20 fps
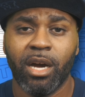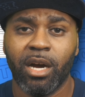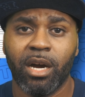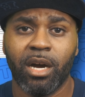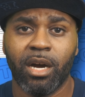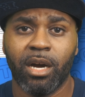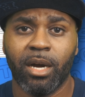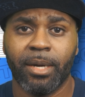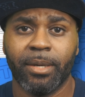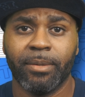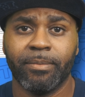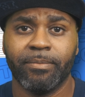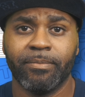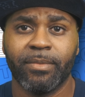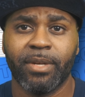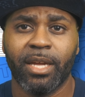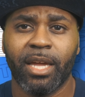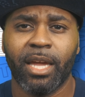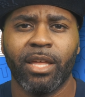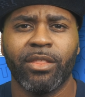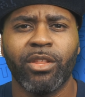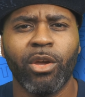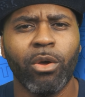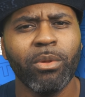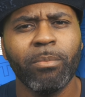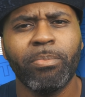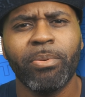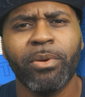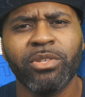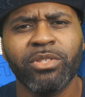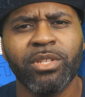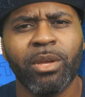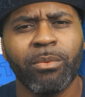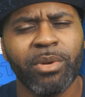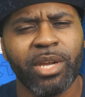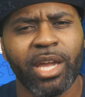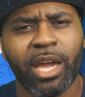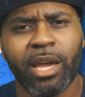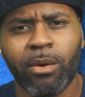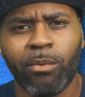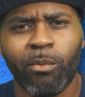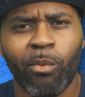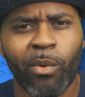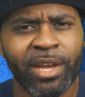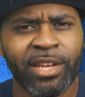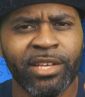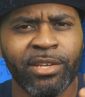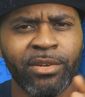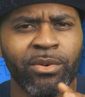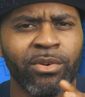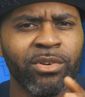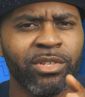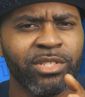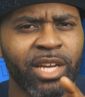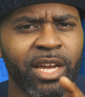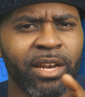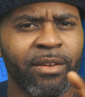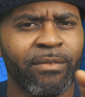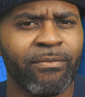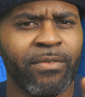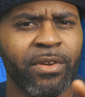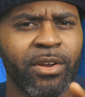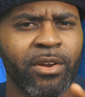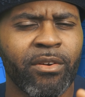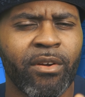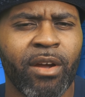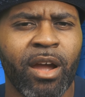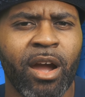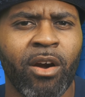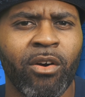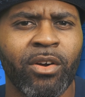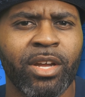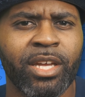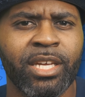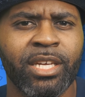Um, so the only person that we're kind of waiting on, trying to figure out,